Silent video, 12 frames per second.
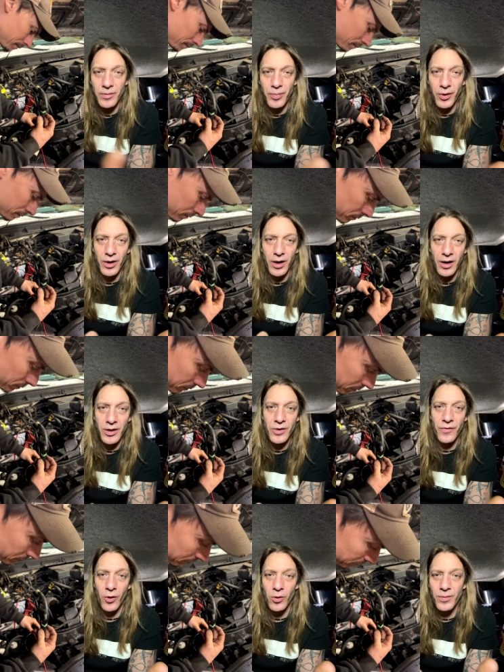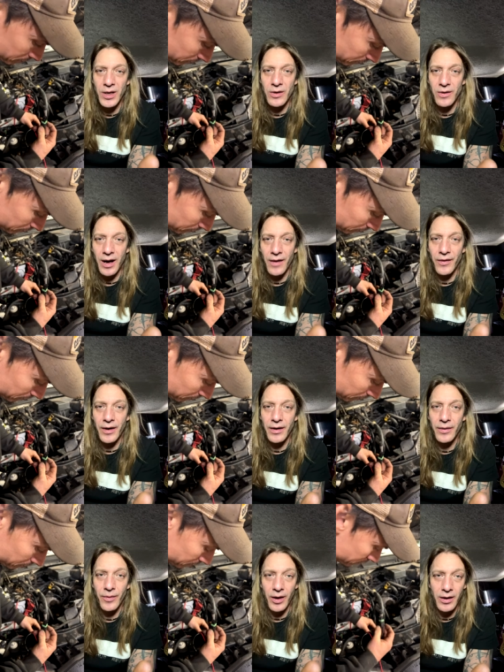your voltmeter on there,
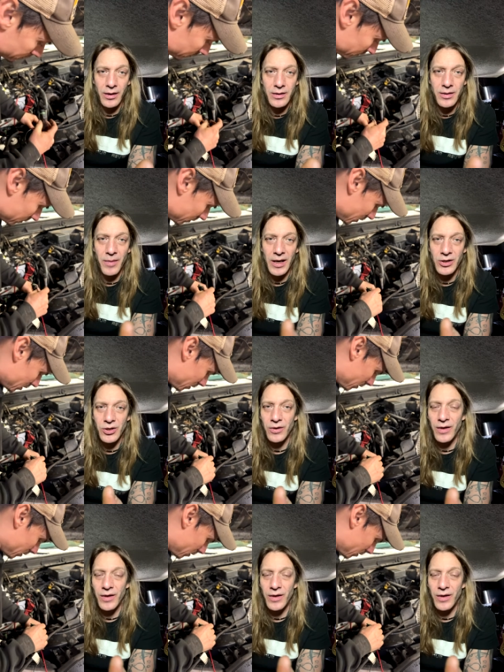right, to make sure